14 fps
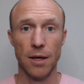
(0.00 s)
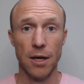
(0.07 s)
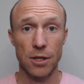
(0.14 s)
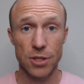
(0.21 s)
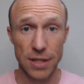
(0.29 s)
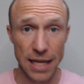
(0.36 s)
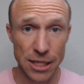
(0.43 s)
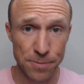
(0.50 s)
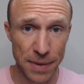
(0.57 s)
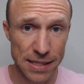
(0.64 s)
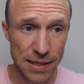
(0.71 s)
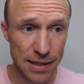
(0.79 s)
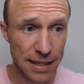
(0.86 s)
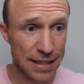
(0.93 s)
So that's
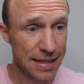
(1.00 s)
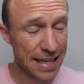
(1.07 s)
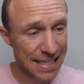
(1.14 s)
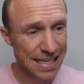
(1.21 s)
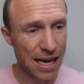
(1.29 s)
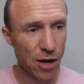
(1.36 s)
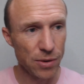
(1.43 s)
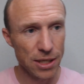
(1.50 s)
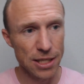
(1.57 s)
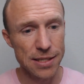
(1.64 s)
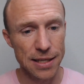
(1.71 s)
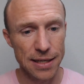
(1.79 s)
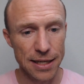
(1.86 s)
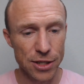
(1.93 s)
basically it. That's how easy
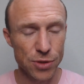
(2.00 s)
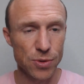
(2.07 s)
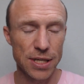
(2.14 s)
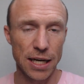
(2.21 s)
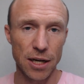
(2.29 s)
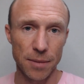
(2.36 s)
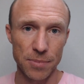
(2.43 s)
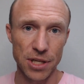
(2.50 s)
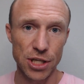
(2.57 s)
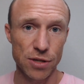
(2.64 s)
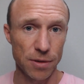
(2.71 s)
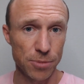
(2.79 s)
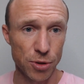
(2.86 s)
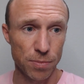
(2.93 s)
it is to set up these
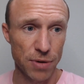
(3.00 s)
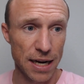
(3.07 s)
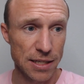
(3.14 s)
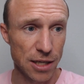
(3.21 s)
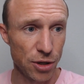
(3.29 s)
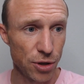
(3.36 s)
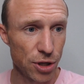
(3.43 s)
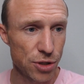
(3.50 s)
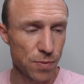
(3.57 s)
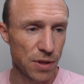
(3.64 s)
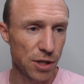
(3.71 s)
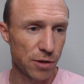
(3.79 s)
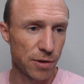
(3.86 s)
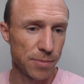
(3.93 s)
crypto price alerts with
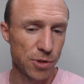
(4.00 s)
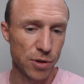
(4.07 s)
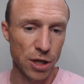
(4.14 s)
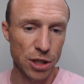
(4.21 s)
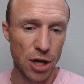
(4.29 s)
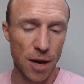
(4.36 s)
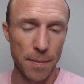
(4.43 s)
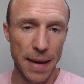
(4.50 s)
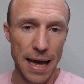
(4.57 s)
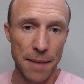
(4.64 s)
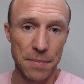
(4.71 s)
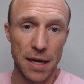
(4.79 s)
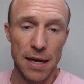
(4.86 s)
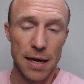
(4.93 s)
the Crypto.com
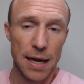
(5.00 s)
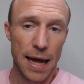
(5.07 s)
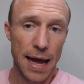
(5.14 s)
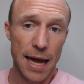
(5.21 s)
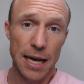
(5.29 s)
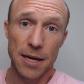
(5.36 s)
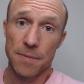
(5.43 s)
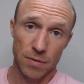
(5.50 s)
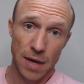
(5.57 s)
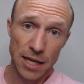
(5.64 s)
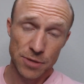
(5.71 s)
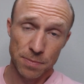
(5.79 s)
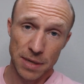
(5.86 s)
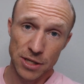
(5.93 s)
app. And
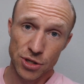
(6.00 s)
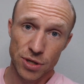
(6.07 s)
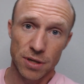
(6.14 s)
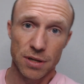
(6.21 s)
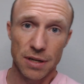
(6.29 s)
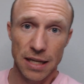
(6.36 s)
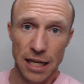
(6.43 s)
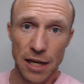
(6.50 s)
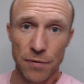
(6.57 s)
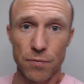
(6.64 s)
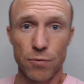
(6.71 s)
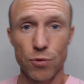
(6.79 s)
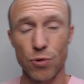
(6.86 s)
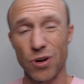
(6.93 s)
as mentioned, if
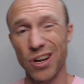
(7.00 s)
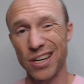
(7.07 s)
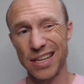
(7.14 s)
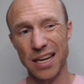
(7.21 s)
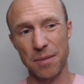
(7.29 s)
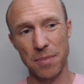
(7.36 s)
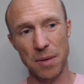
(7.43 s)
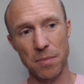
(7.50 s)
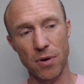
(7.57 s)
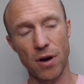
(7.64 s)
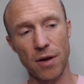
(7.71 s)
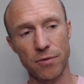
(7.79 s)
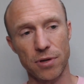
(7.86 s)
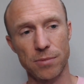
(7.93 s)
you're not yet a member
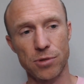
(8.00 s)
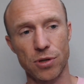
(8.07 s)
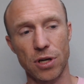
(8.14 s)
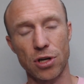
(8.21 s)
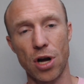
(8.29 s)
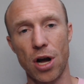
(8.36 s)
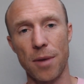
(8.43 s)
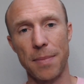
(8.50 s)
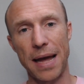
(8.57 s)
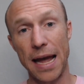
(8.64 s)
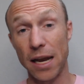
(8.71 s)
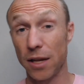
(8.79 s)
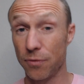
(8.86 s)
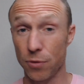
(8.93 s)
of Crypto.com
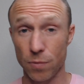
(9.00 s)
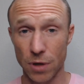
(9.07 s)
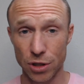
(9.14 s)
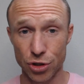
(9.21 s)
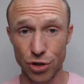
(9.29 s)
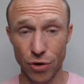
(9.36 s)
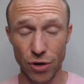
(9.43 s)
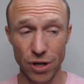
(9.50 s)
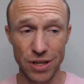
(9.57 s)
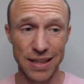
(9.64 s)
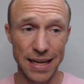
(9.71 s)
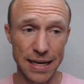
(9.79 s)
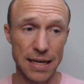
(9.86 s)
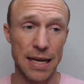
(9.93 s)
and if you want to join,
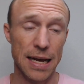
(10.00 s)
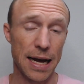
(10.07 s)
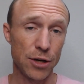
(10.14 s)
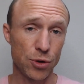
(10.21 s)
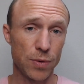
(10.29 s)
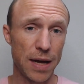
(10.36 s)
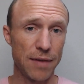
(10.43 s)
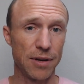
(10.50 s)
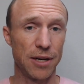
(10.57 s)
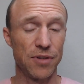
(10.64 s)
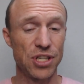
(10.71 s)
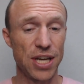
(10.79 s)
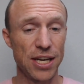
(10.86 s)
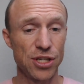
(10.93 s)
then I do have an
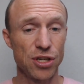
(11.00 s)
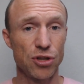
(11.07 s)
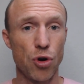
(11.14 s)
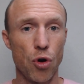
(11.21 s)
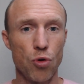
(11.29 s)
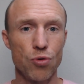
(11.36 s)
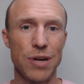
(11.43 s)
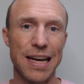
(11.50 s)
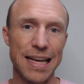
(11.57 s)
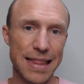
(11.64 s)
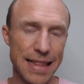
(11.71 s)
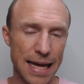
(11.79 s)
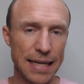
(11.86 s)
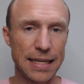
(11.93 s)
invitation code
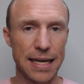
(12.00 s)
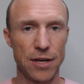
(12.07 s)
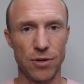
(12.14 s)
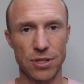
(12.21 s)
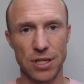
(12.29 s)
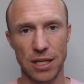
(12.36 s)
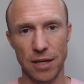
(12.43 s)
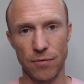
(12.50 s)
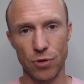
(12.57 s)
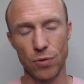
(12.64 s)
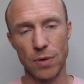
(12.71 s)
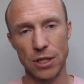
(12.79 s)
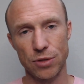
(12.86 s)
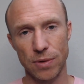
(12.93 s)
that can also give
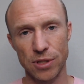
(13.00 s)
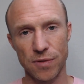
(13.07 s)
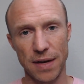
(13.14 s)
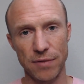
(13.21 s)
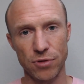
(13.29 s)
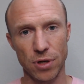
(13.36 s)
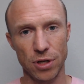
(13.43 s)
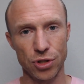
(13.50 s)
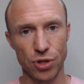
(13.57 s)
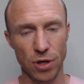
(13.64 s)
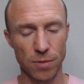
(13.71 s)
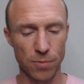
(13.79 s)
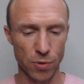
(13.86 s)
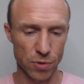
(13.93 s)
you a $25
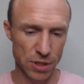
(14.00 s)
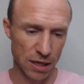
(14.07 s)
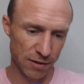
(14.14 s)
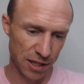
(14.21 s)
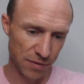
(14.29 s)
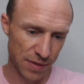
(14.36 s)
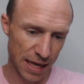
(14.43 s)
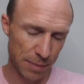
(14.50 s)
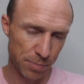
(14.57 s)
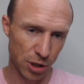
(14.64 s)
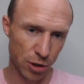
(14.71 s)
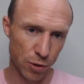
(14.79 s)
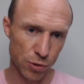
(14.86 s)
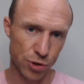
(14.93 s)
joining bonus. I'll leave that
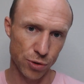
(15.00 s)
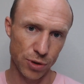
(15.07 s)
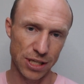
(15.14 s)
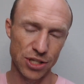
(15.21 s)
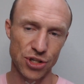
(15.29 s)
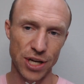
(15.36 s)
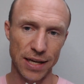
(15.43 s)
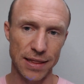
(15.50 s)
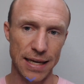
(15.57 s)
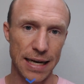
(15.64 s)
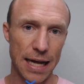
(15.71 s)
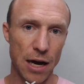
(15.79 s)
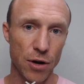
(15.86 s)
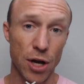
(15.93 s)
below so you can check that
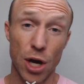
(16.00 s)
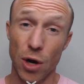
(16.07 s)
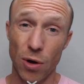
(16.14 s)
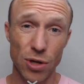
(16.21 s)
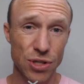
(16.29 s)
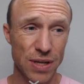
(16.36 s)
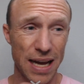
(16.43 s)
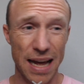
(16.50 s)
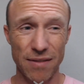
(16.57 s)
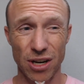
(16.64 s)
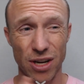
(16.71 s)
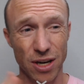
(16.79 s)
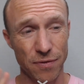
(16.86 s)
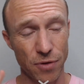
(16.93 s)
out. Also, I have a
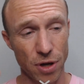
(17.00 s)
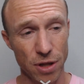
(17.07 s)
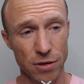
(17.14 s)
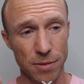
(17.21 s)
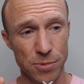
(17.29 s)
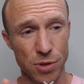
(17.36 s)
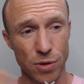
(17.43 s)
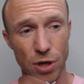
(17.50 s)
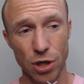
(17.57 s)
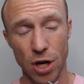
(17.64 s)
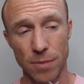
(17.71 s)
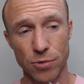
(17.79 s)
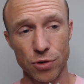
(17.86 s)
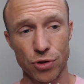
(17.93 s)
lot of other
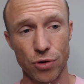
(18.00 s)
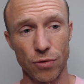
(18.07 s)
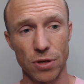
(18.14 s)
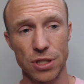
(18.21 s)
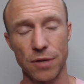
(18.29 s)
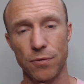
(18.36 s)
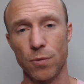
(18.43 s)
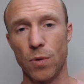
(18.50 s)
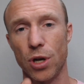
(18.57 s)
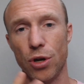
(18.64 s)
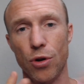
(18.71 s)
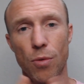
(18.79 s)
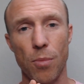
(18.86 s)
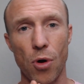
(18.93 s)
Crypto.com tutorials if you want to
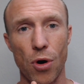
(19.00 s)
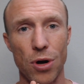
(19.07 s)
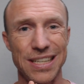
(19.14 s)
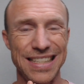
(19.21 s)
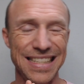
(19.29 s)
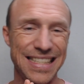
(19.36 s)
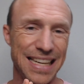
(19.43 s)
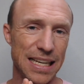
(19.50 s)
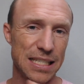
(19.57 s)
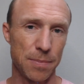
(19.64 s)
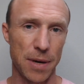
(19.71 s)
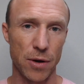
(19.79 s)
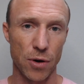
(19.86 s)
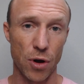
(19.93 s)
know more details
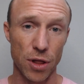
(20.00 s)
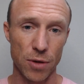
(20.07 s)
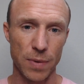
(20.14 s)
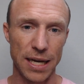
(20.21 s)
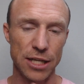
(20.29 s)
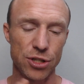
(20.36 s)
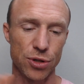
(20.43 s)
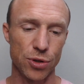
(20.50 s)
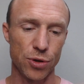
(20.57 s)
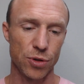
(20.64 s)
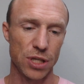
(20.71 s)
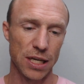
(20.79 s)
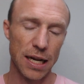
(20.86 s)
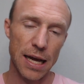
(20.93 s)
about other ways to use
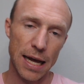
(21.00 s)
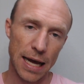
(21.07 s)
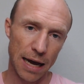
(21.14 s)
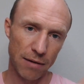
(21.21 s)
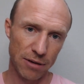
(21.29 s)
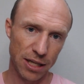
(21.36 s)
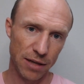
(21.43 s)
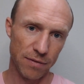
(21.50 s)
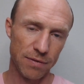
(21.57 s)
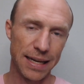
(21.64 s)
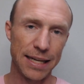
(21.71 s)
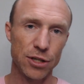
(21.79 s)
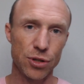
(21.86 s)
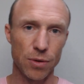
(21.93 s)
it. I'll leave
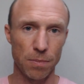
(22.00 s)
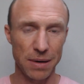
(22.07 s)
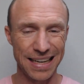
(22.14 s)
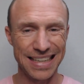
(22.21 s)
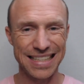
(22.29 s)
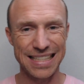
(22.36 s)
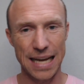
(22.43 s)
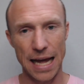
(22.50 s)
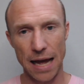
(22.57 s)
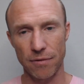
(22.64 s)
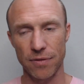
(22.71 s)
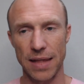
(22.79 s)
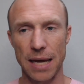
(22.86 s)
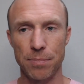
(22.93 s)
links to a playlist I have
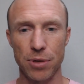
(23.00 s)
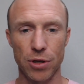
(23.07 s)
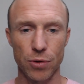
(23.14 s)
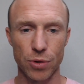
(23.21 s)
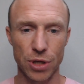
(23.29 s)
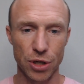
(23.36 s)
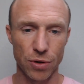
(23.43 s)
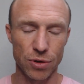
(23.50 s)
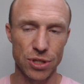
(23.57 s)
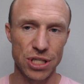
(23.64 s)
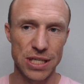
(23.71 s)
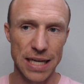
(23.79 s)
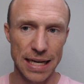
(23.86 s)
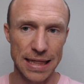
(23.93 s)
of that below. You can also
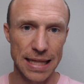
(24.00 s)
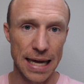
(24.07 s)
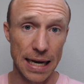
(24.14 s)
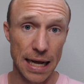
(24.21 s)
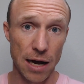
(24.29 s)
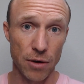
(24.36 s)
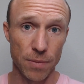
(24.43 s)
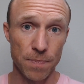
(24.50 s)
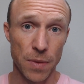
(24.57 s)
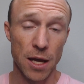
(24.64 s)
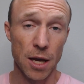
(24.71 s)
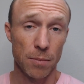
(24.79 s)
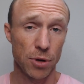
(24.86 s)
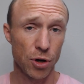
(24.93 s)
check that out.
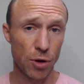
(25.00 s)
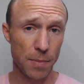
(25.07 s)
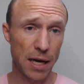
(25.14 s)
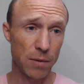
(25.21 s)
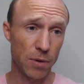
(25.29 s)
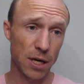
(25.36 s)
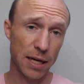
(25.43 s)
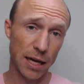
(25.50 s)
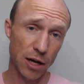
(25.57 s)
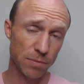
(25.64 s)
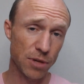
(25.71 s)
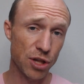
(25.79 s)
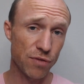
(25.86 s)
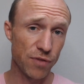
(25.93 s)
But no matter what, I hope
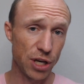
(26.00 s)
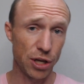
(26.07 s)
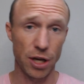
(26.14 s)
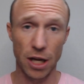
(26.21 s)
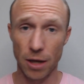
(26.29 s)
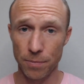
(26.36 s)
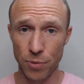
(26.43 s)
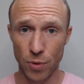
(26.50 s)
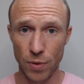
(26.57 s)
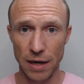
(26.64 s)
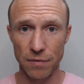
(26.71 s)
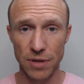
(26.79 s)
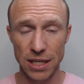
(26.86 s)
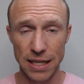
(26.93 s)
this video helped you. And
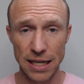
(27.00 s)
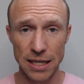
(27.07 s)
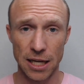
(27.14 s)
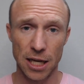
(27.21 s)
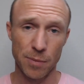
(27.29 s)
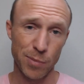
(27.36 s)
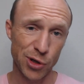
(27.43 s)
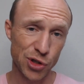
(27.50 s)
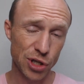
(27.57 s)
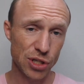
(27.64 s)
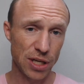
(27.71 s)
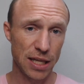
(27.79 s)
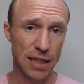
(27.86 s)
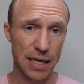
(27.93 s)
if it did, make sure to
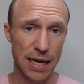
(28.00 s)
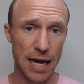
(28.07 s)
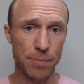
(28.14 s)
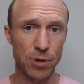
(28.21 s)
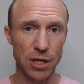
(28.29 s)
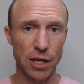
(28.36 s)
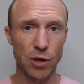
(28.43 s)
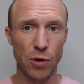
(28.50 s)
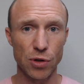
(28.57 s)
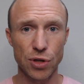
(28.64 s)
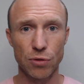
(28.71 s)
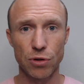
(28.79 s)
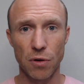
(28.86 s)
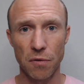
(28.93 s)
hit the like button, and also
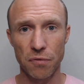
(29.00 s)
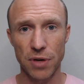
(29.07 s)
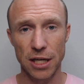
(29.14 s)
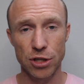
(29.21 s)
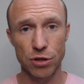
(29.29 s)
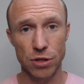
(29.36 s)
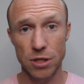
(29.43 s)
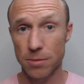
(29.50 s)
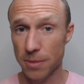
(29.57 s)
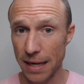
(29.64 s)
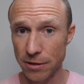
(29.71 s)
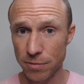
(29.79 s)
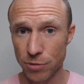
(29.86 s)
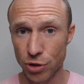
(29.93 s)
don't forget to subscribe
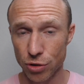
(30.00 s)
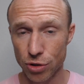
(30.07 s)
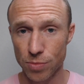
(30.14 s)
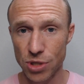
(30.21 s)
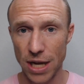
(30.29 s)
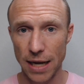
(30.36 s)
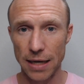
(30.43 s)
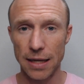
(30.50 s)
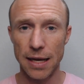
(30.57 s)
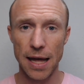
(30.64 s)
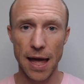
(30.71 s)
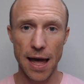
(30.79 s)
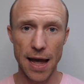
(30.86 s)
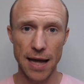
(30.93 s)
to my YouTube channel
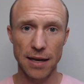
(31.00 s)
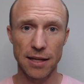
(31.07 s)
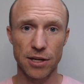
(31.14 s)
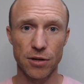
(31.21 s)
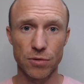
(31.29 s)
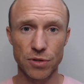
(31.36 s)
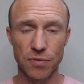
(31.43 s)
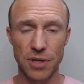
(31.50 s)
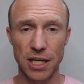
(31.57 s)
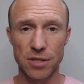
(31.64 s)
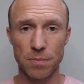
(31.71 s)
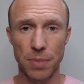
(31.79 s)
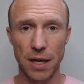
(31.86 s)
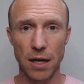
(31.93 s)
and hit the notification
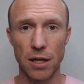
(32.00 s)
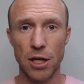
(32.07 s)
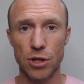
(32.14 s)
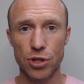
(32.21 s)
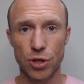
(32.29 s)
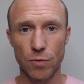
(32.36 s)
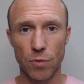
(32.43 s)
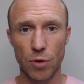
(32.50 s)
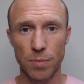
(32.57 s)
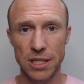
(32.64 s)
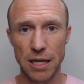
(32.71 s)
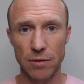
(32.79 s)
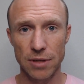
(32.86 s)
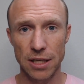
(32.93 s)
bell so you won't miss
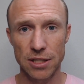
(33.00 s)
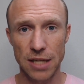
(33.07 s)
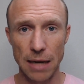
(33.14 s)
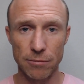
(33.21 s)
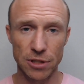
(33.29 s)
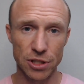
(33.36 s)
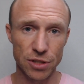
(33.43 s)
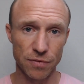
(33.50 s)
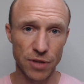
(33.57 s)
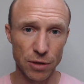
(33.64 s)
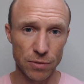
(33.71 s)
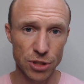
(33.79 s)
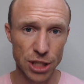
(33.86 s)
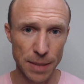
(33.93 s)
out next time when there's a video
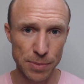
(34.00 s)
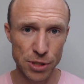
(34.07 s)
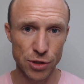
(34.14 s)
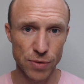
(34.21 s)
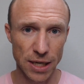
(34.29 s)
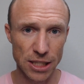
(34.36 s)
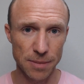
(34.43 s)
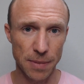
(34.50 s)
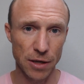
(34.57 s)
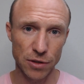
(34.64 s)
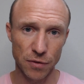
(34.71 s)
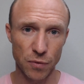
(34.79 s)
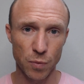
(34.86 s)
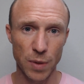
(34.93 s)
with tips and tricks about
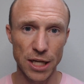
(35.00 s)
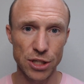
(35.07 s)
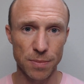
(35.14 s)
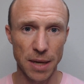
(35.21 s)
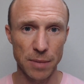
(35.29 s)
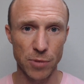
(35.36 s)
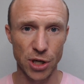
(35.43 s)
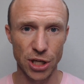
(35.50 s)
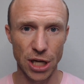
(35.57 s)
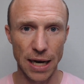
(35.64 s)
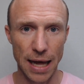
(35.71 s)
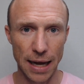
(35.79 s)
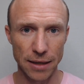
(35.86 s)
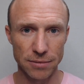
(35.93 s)
different ways to make money
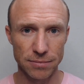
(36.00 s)
online.